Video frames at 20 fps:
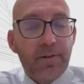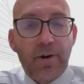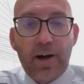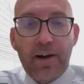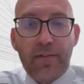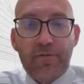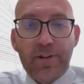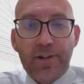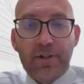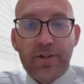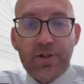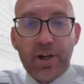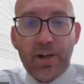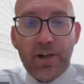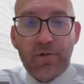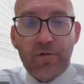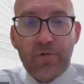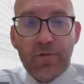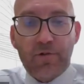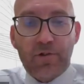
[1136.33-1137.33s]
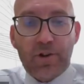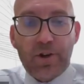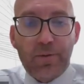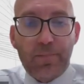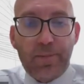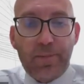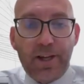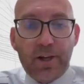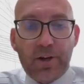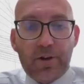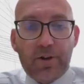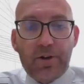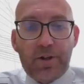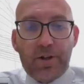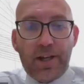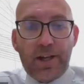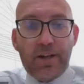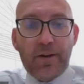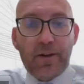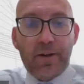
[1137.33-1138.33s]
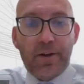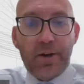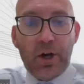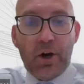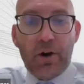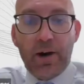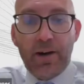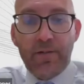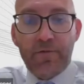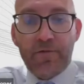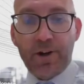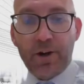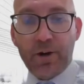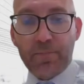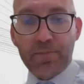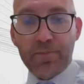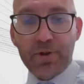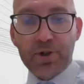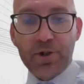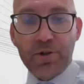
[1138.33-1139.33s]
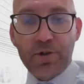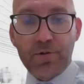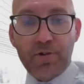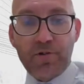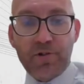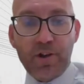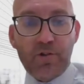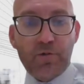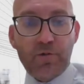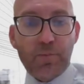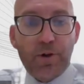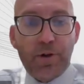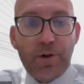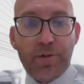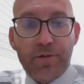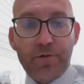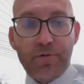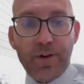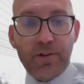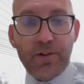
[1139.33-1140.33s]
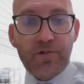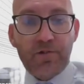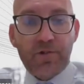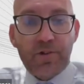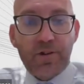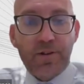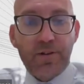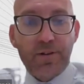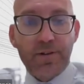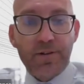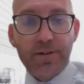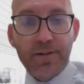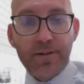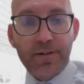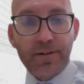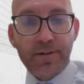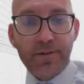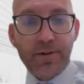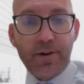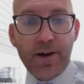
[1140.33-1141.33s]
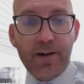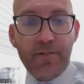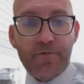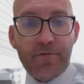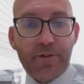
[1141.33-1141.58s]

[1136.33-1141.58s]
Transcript: Not every transfer is going to be a good deal, and not every opportunity is worth the risk. Not